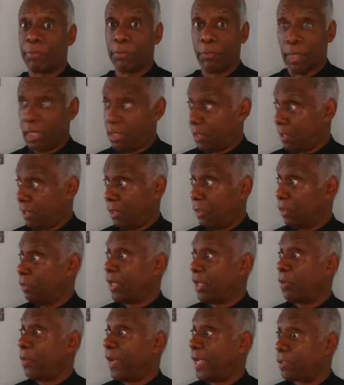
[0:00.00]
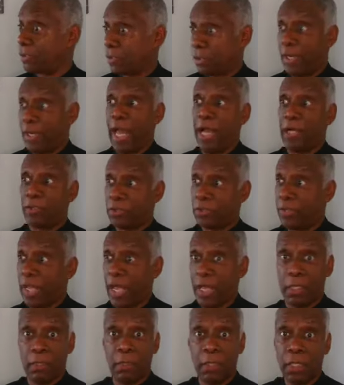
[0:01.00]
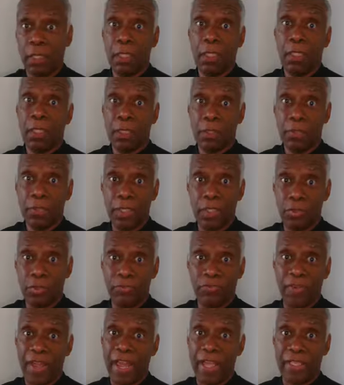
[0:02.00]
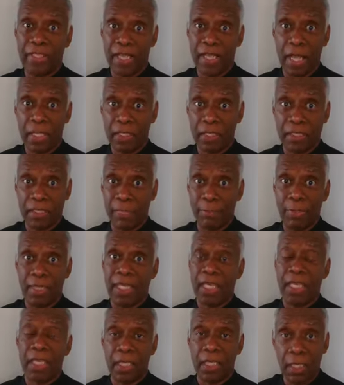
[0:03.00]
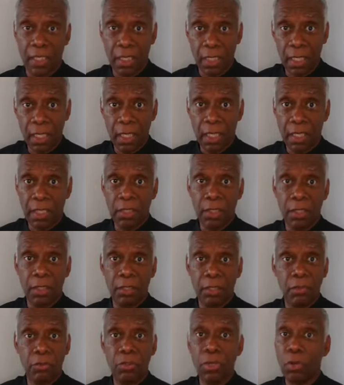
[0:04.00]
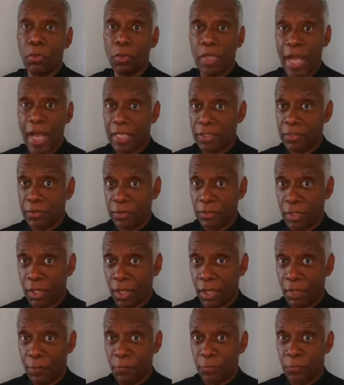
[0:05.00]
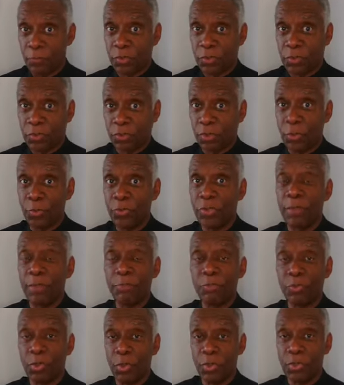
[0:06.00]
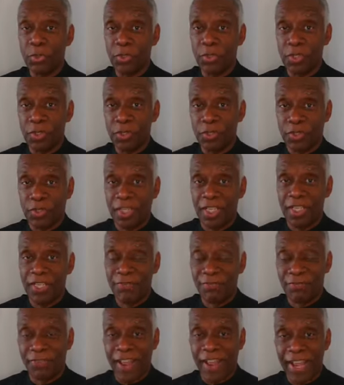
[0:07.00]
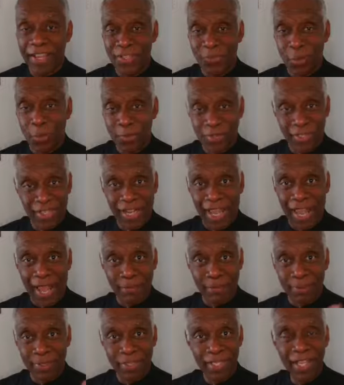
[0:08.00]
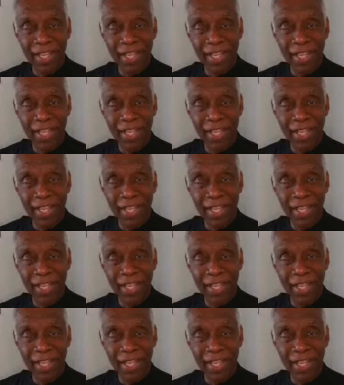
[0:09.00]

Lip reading: Well, okay, wait, slow down, slow down. You're getting too fast now. Just let me think. No, God told them 200 years in advance what was going to happen.